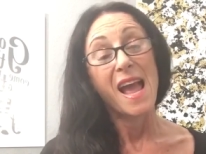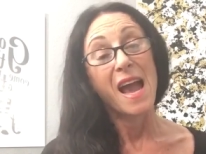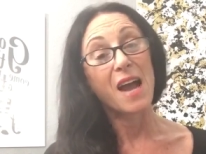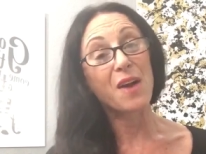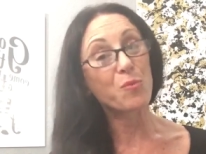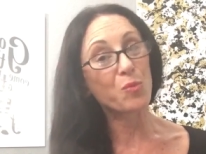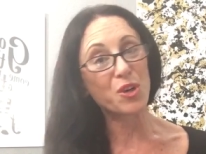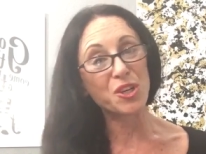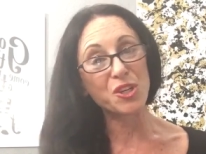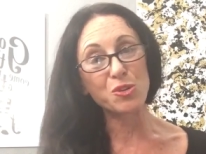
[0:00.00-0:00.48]

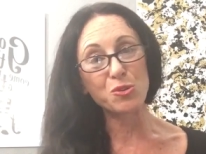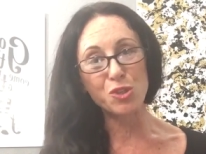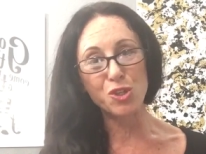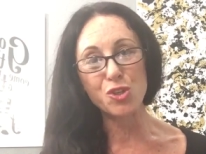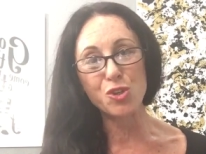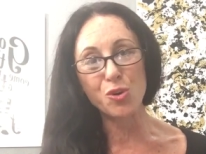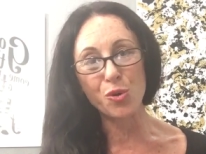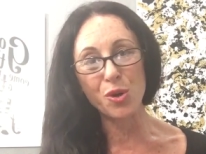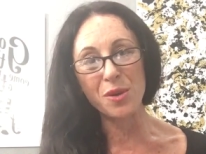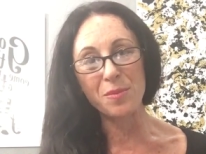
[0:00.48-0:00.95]
And when you
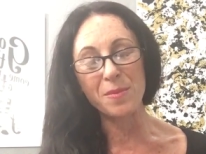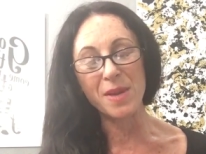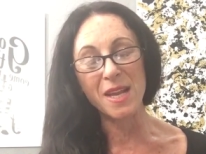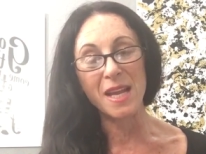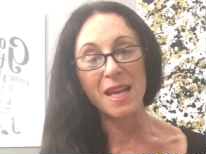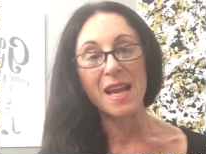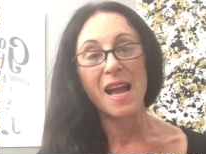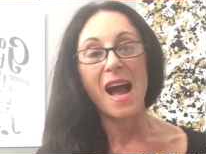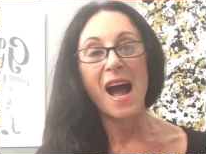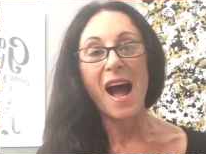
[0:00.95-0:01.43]
join
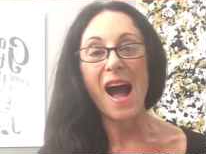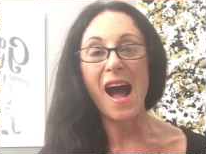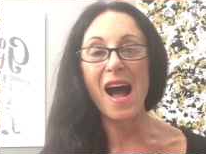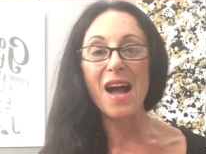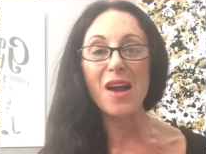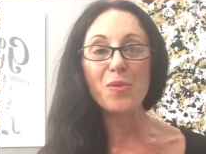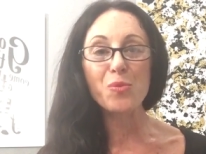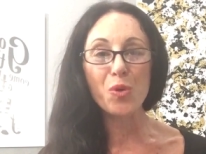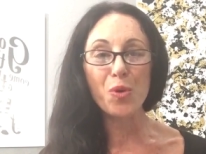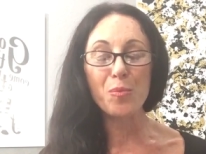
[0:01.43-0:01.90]
me,
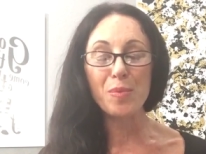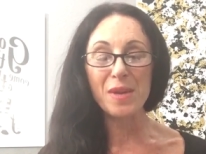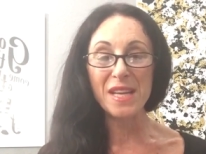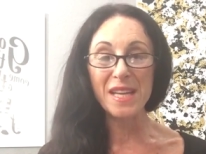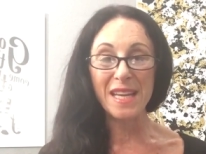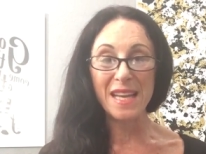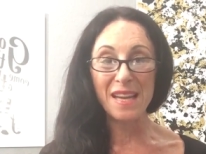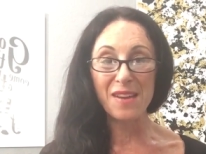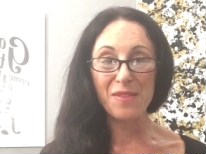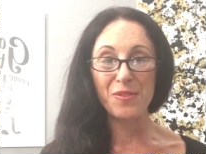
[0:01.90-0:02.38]
I will
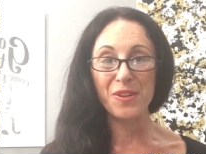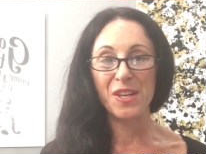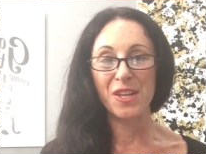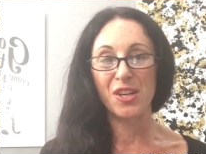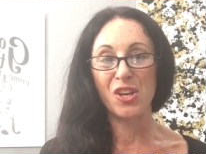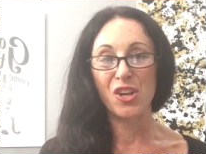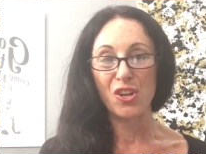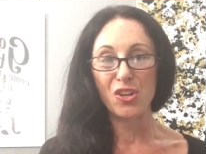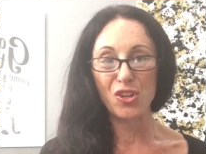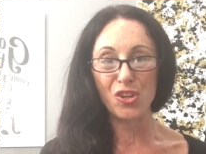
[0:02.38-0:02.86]
be
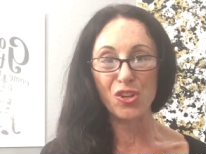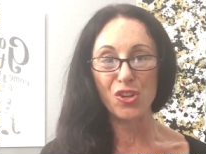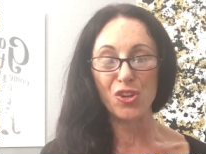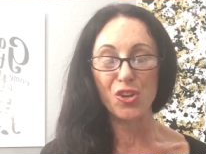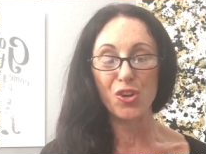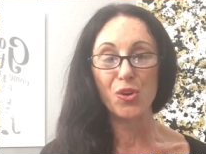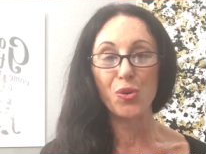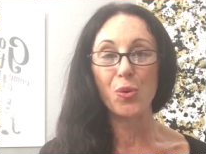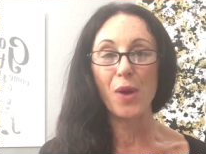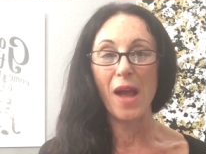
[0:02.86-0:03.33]
giving
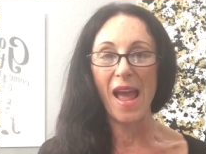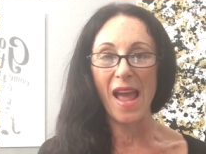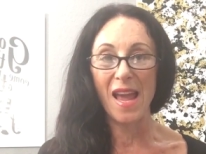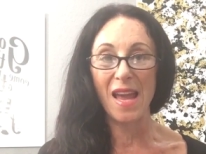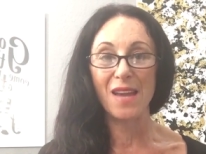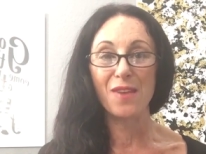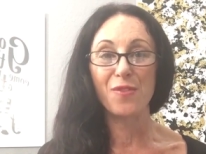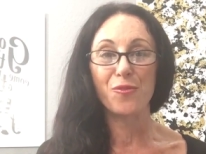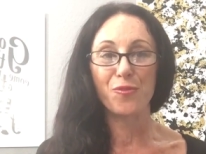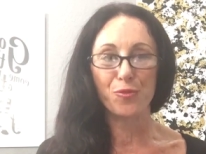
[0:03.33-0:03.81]
you
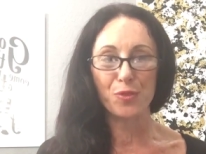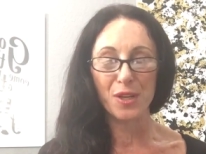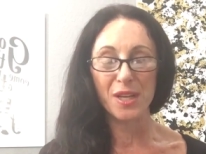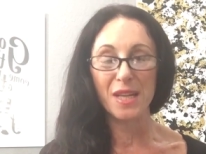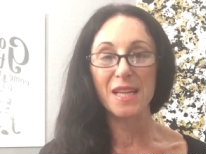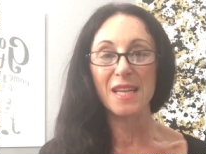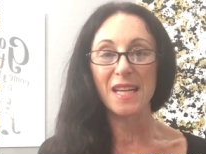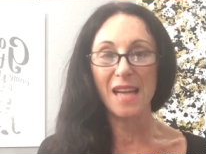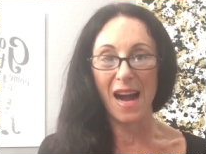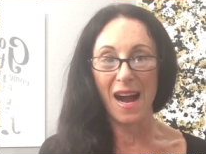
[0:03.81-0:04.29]
a
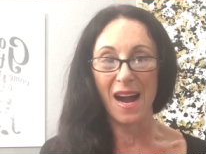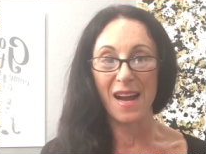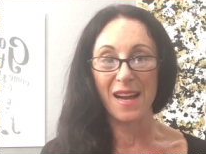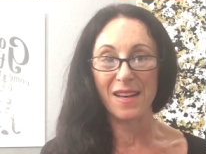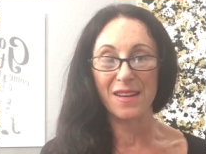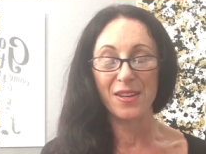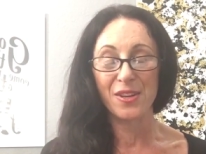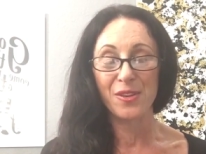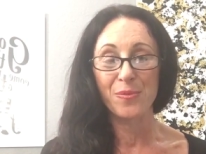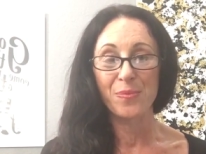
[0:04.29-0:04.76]
free
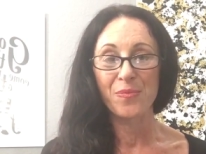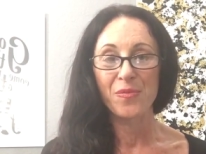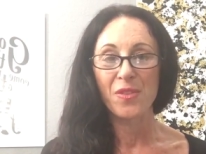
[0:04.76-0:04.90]
guide.